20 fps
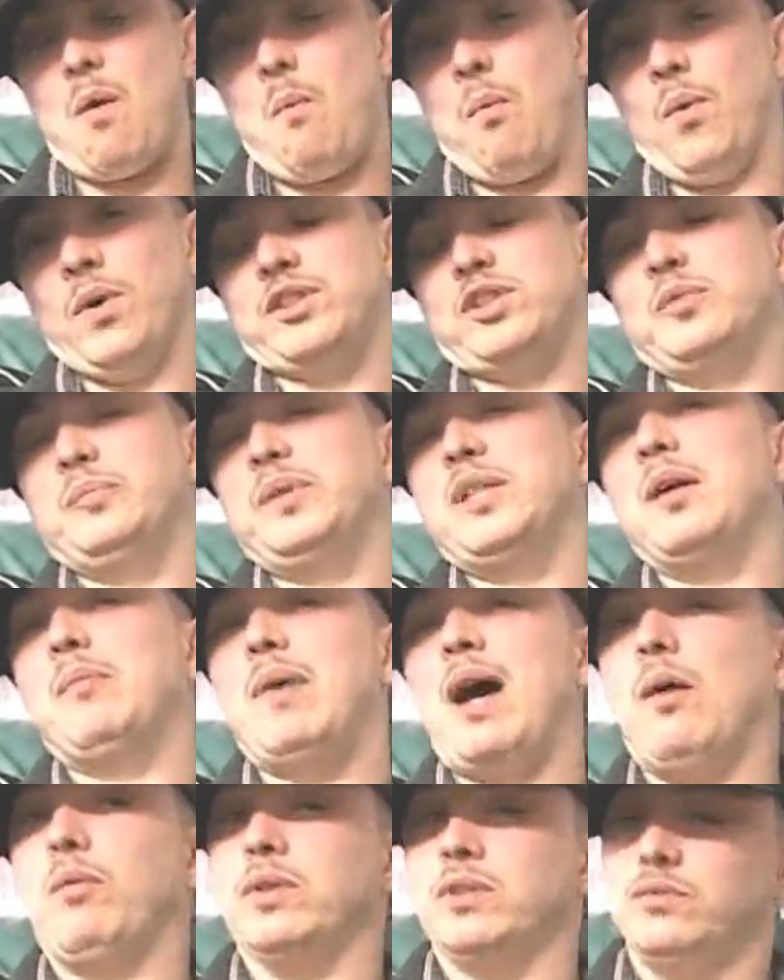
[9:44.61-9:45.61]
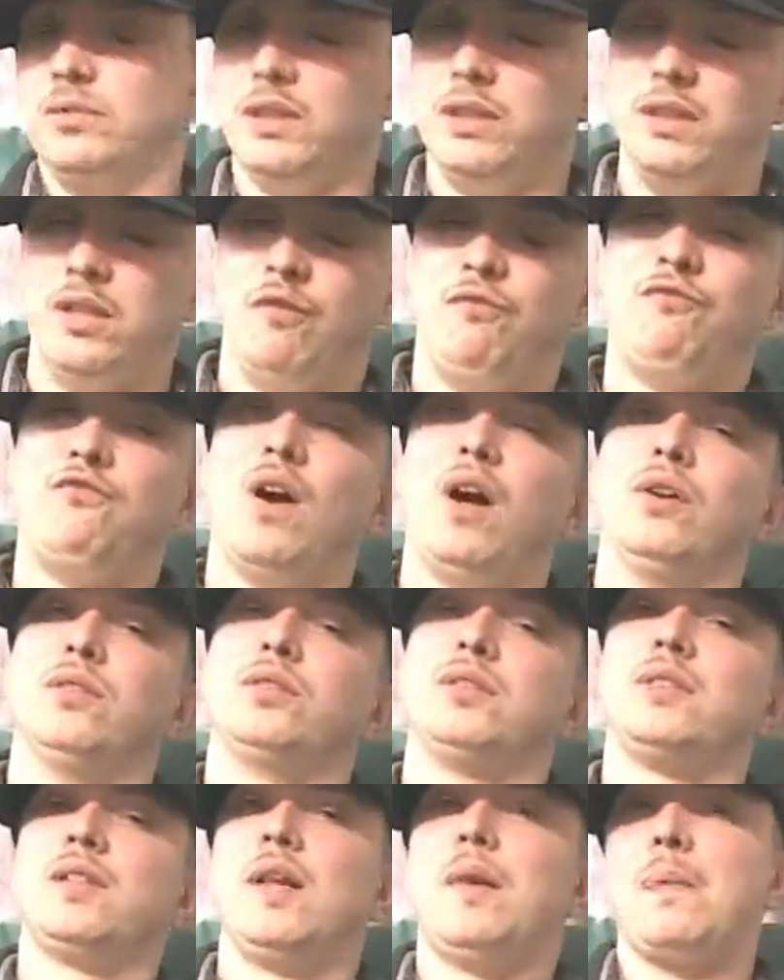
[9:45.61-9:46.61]
What You Be About was really the
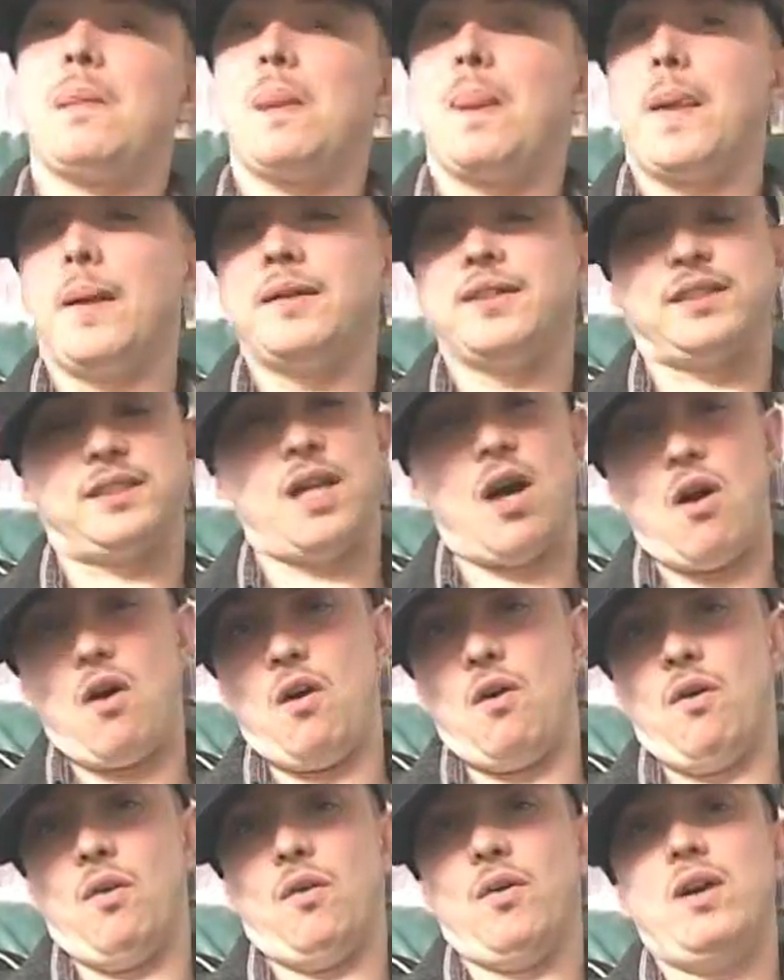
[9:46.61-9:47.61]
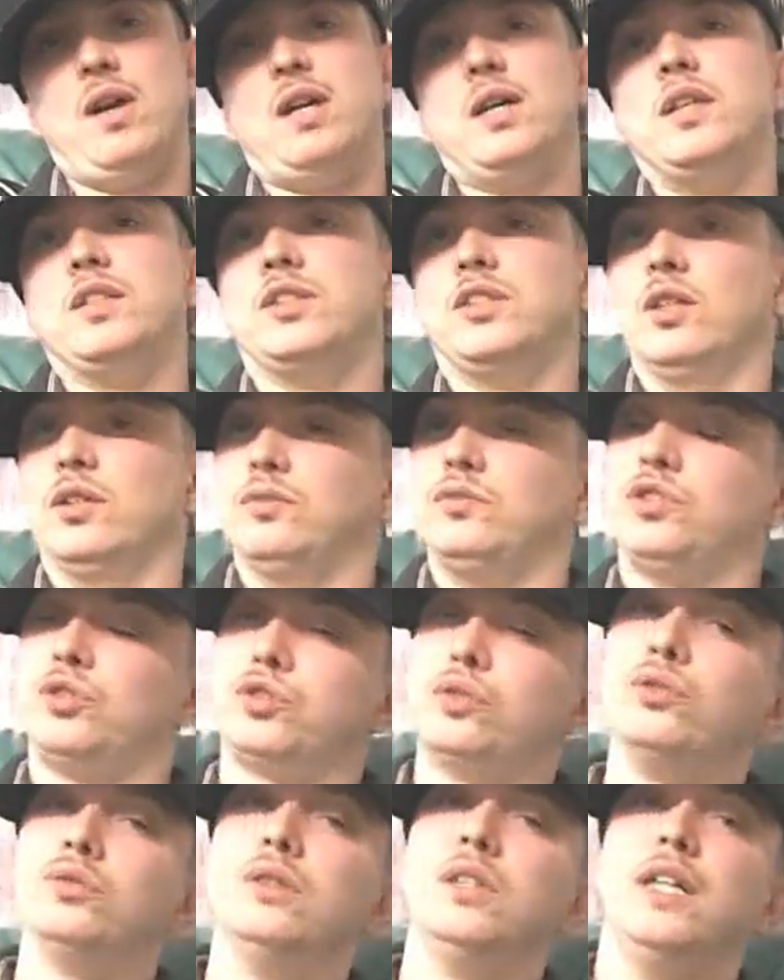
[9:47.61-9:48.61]
first song to
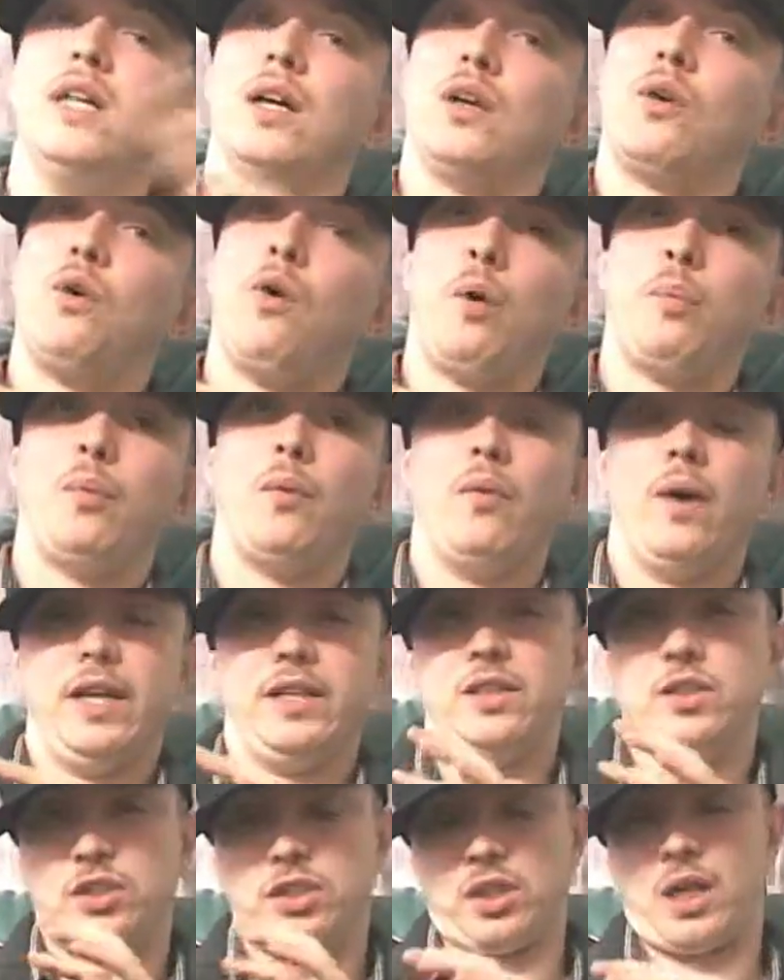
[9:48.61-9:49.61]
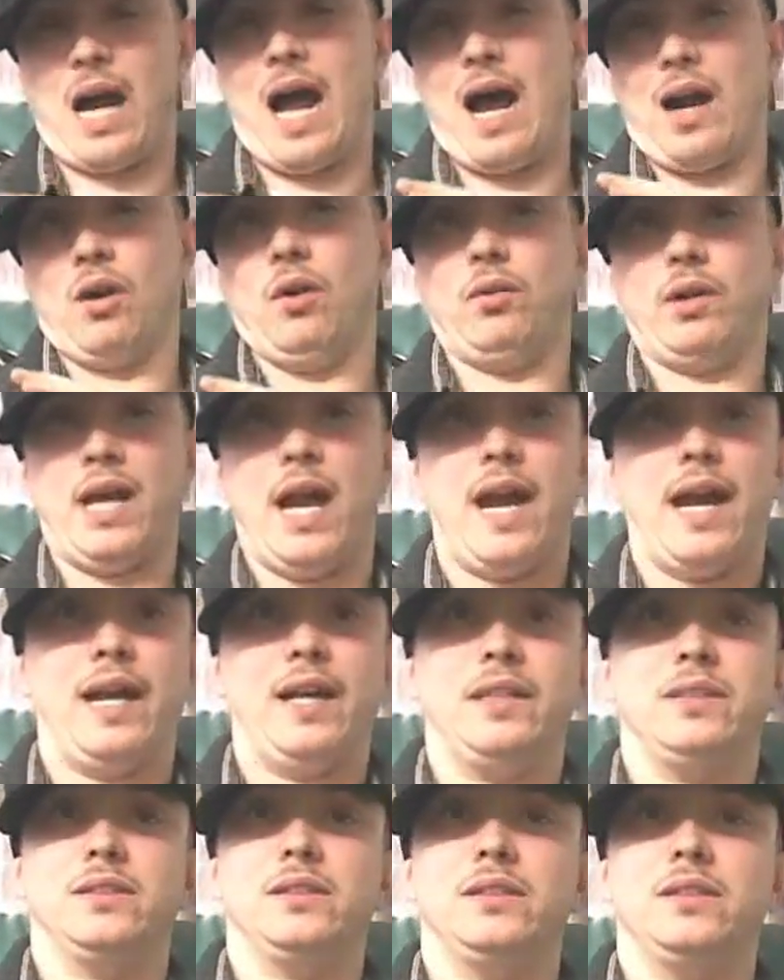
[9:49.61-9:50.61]
truly incorporate the Chicago
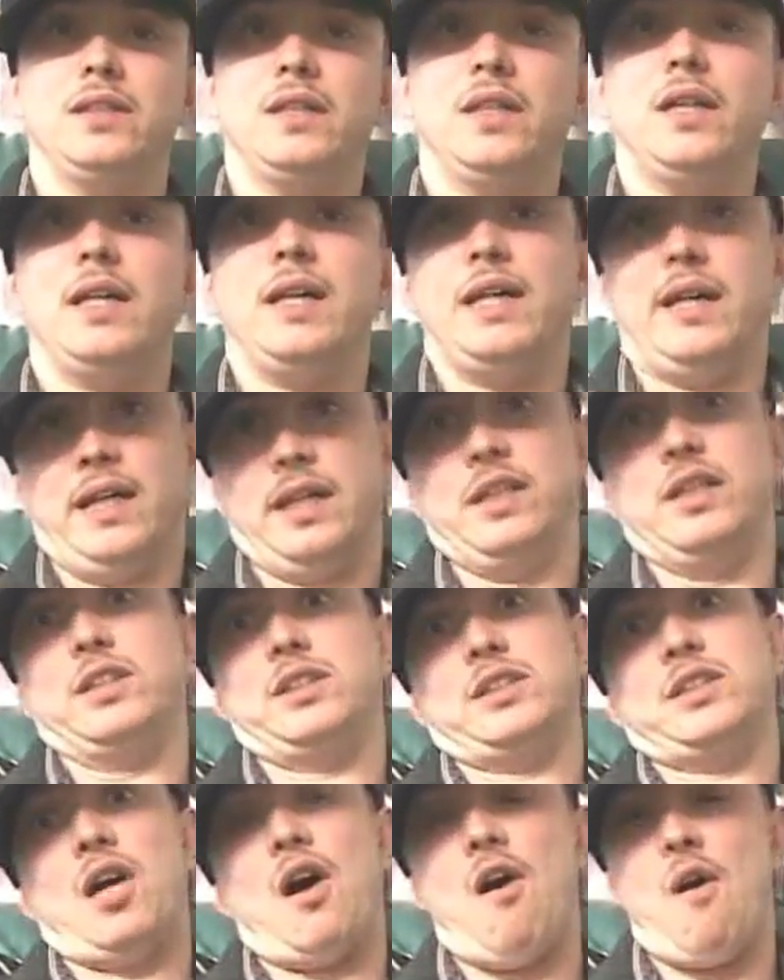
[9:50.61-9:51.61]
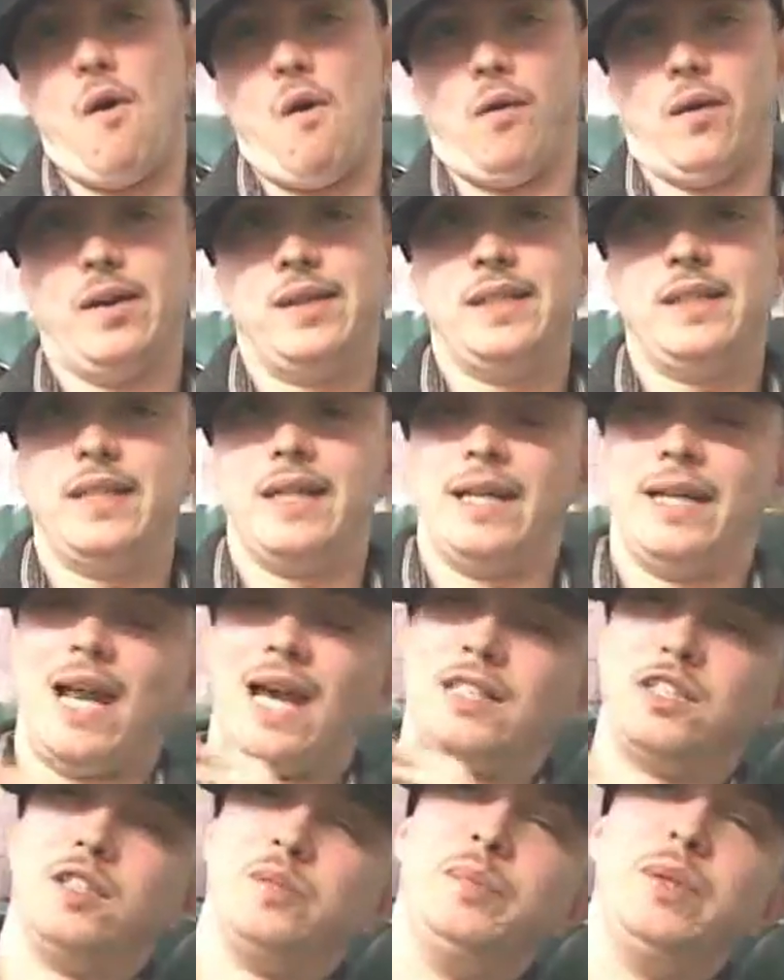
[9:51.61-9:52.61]
gangs in the song, and
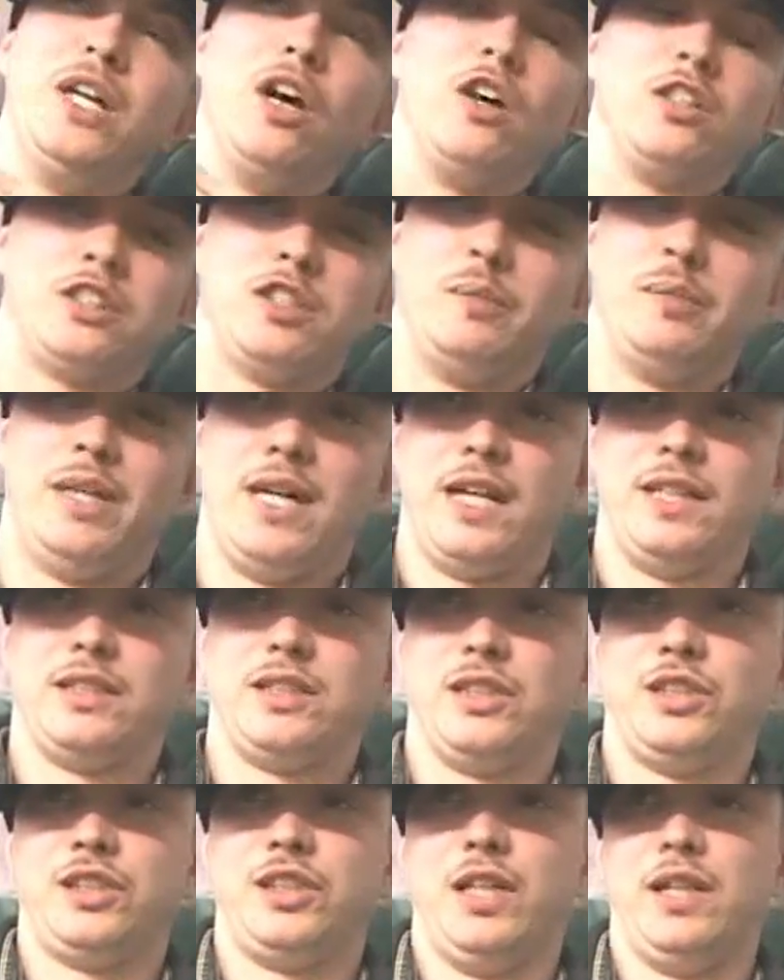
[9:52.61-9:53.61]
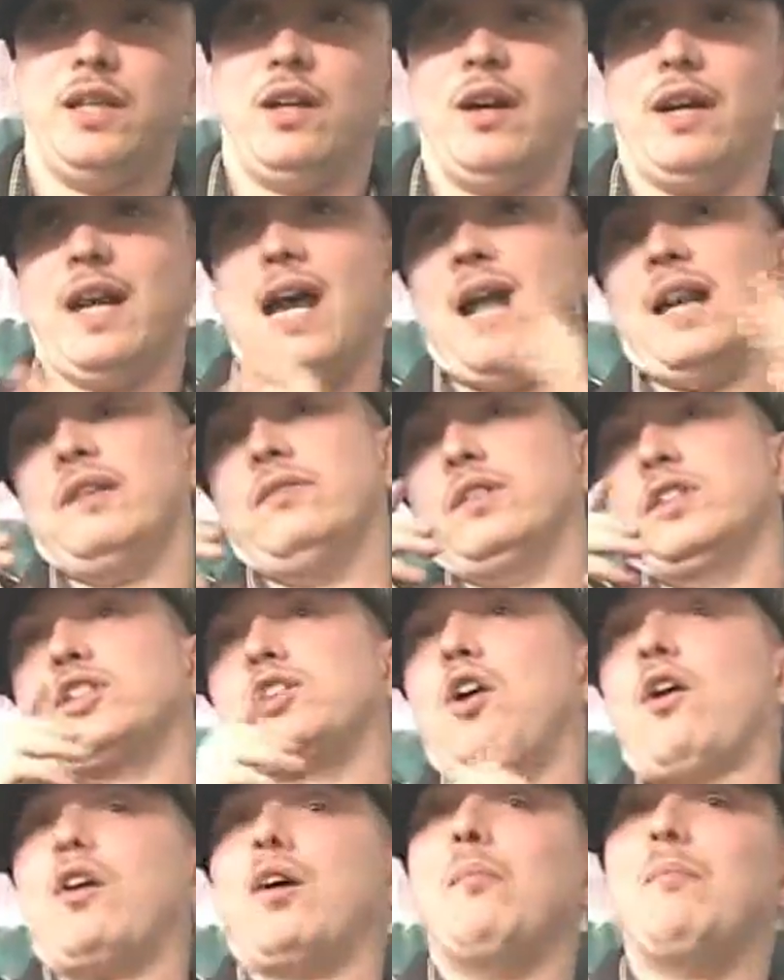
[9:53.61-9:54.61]
not just be on some gangster shit or not even
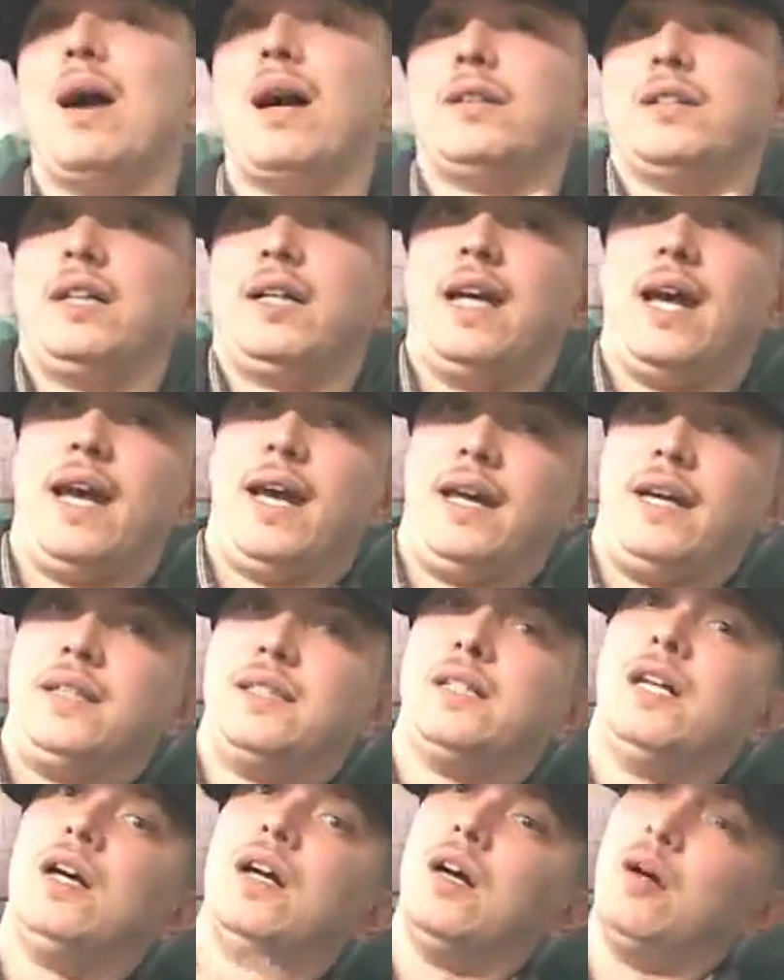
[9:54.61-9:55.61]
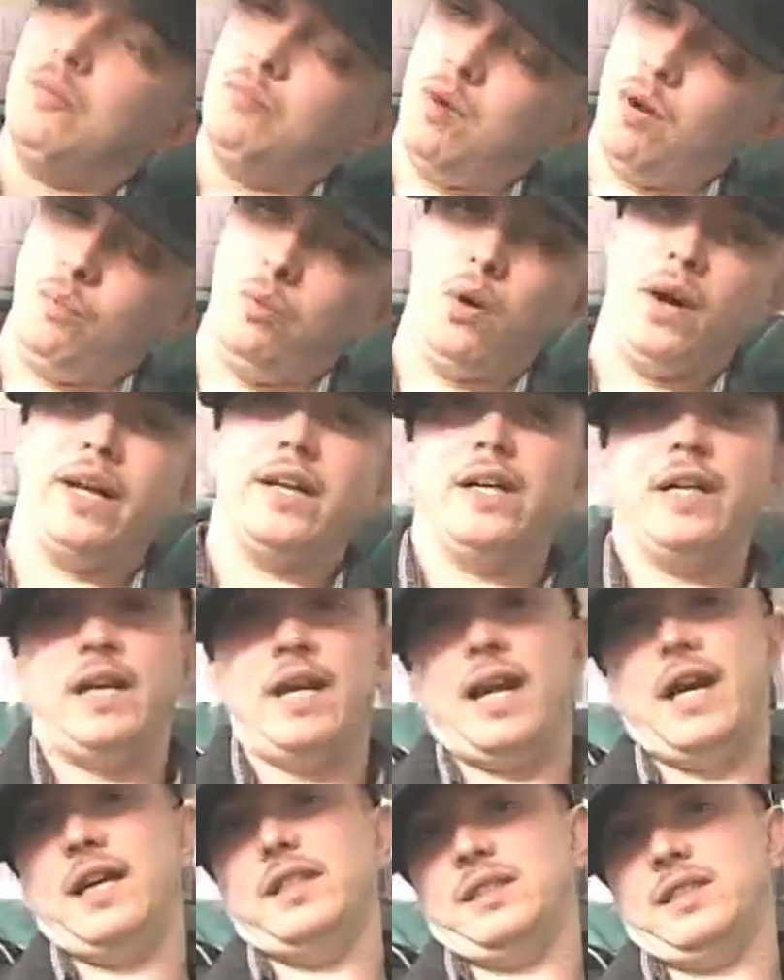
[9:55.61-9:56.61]
talk about the gangs, but bring the
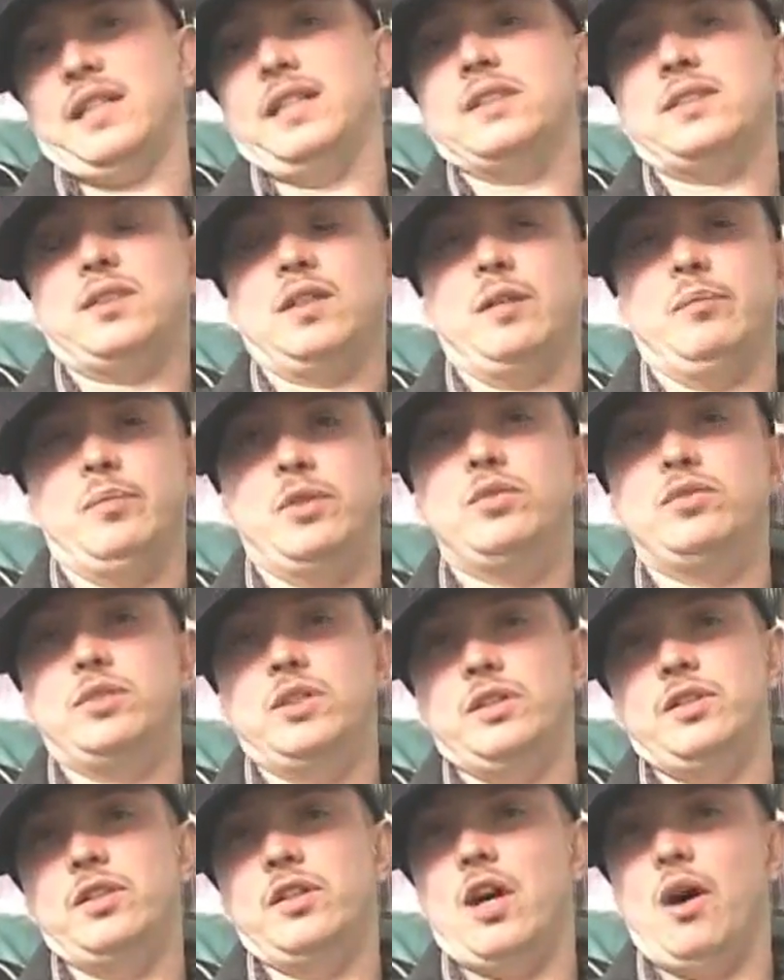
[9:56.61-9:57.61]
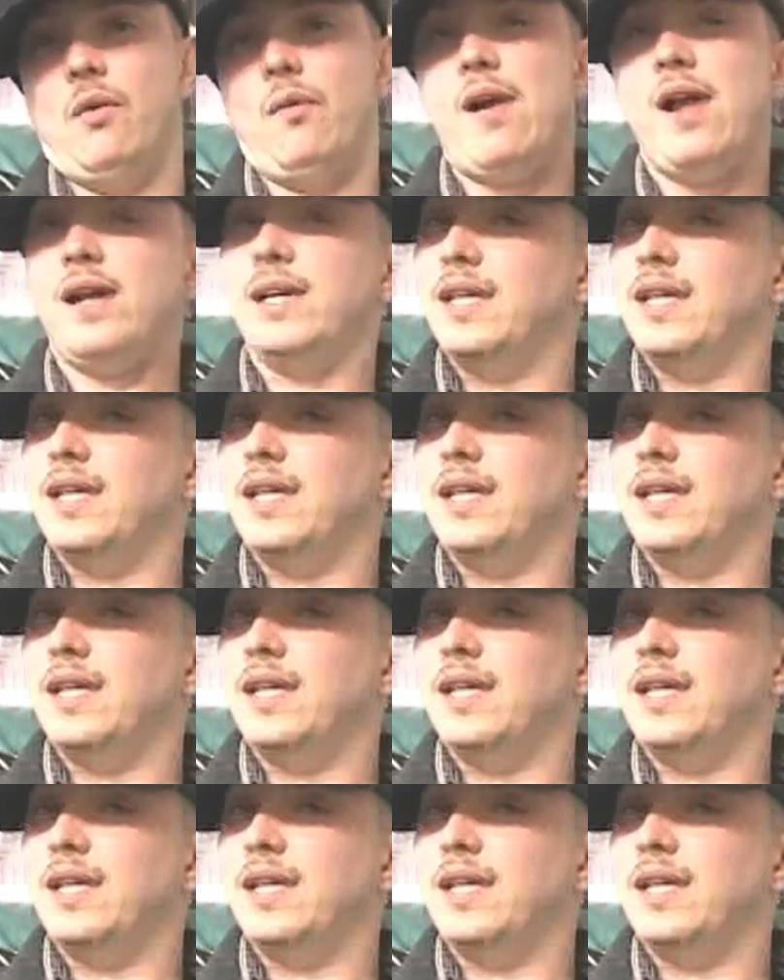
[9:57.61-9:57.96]
gangs into the music, you know.